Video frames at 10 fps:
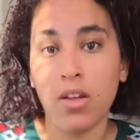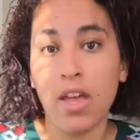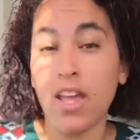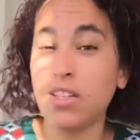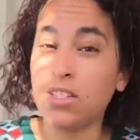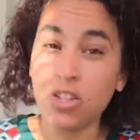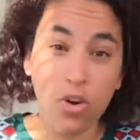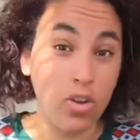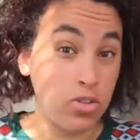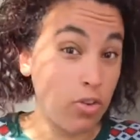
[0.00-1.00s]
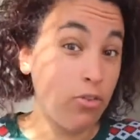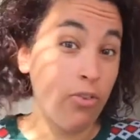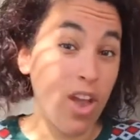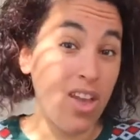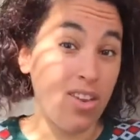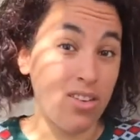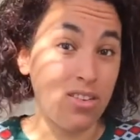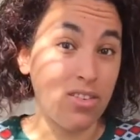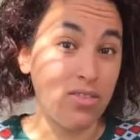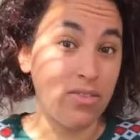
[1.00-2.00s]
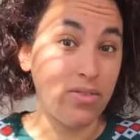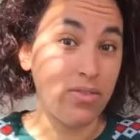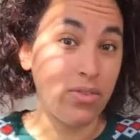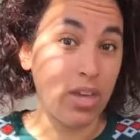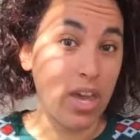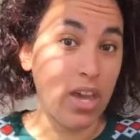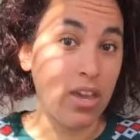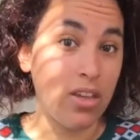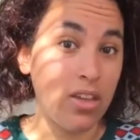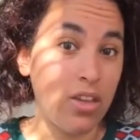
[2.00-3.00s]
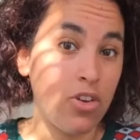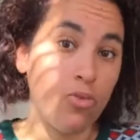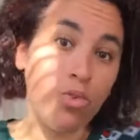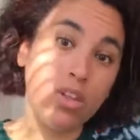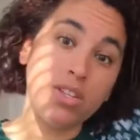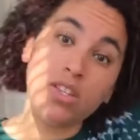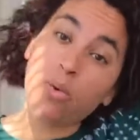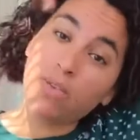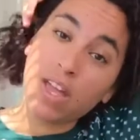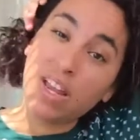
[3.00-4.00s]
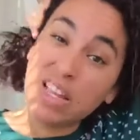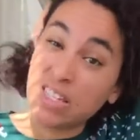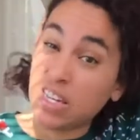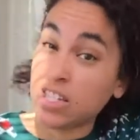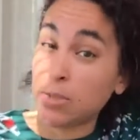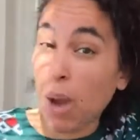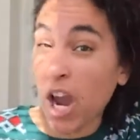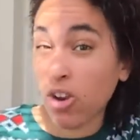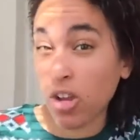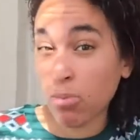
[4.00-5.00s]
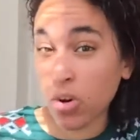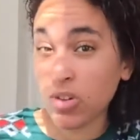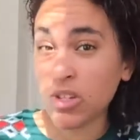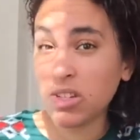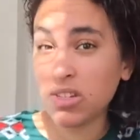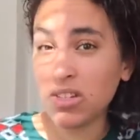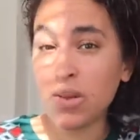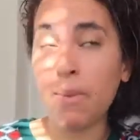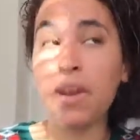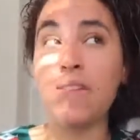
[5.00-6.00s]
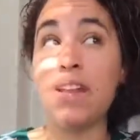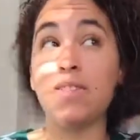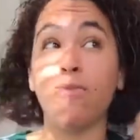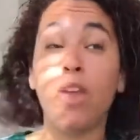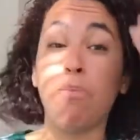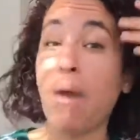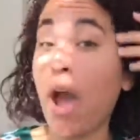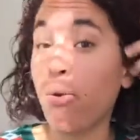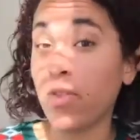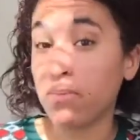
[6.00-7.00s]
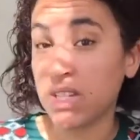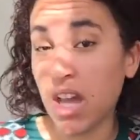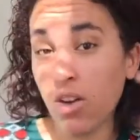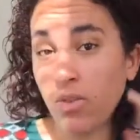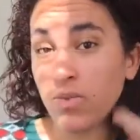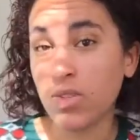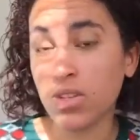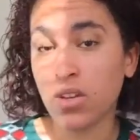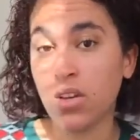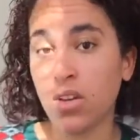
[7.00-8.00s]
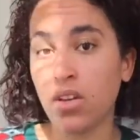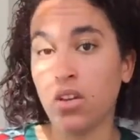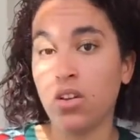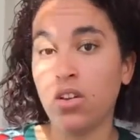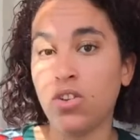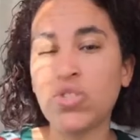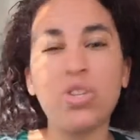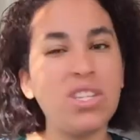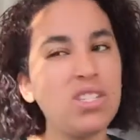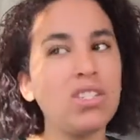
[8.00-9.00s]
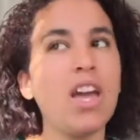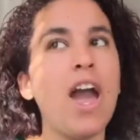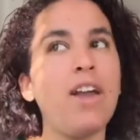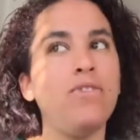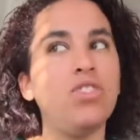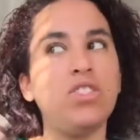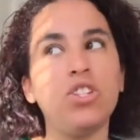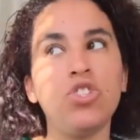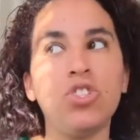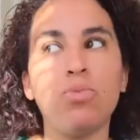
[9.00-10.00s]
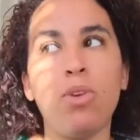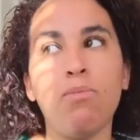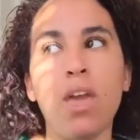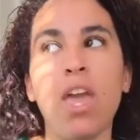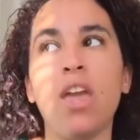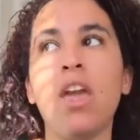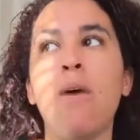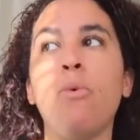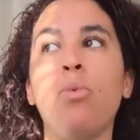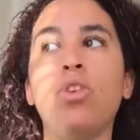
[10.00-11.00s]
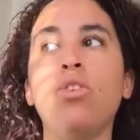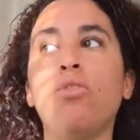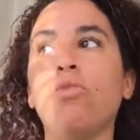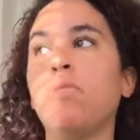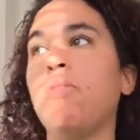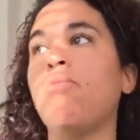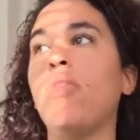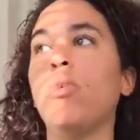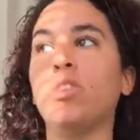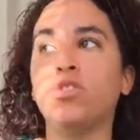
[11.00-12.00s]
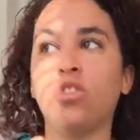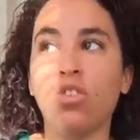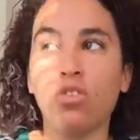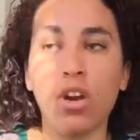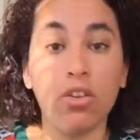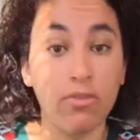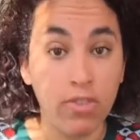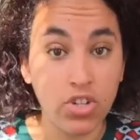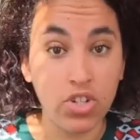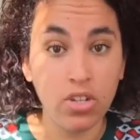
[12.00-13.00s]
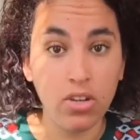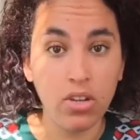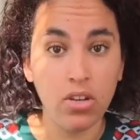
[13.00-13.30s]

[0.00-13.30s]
Is your friend, okay, really someone that is an inspiring person? Somebody that's empowered themselves? So this is the kind of decisions we make. But when you can really be focused on your greater vision,